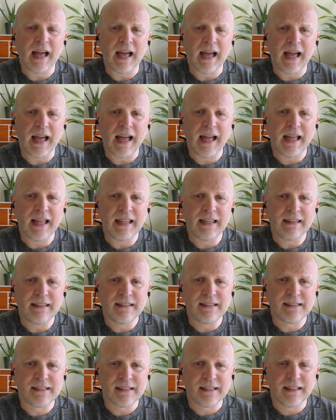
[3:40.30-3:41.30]

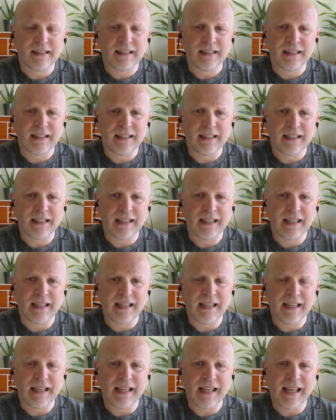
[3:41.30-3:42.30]
And
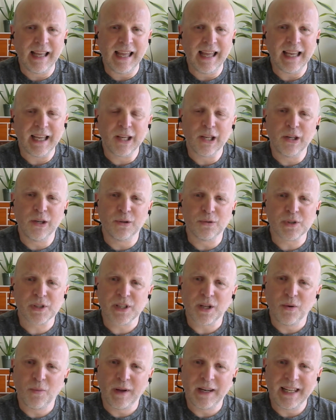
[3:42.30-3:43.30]
it can
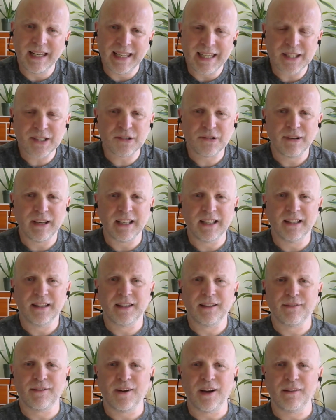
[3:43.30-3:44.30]
also, when it is triggered,
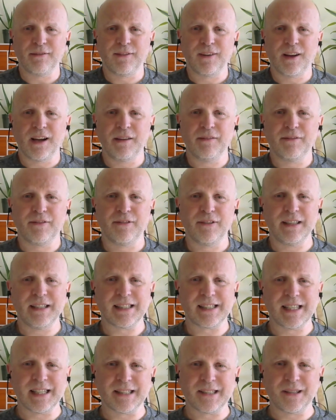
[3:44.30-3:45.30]
the fight, flight, and
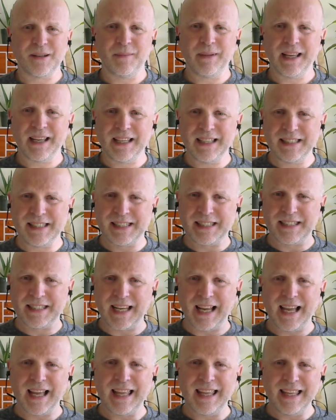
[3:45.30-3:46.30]
freeze system, it can
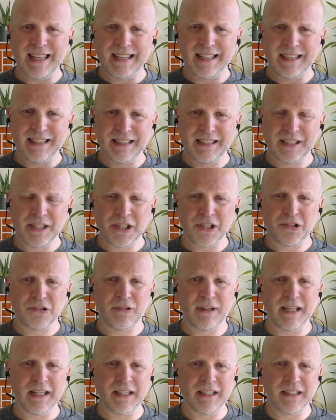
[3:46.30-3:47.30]
stay
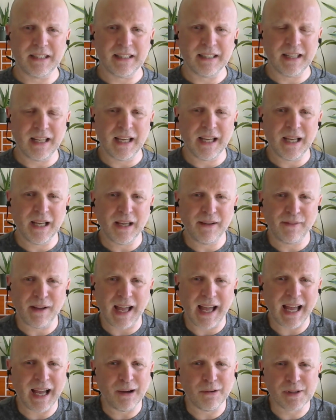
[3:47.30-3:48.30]
triggered for
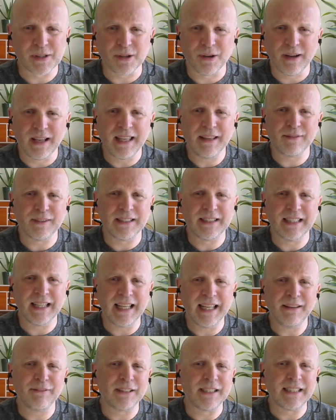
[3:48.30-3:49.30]
hours or
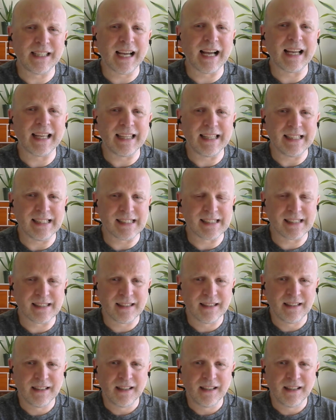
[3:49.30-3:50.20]
even days.